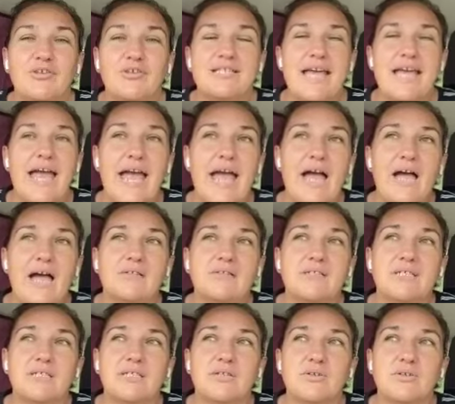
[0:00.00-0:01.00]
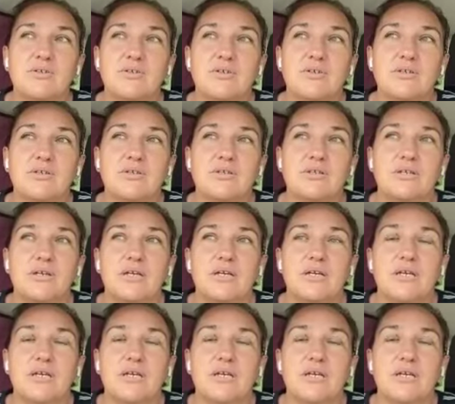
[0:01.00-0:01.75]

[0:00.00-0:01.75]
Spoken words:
you is, how do you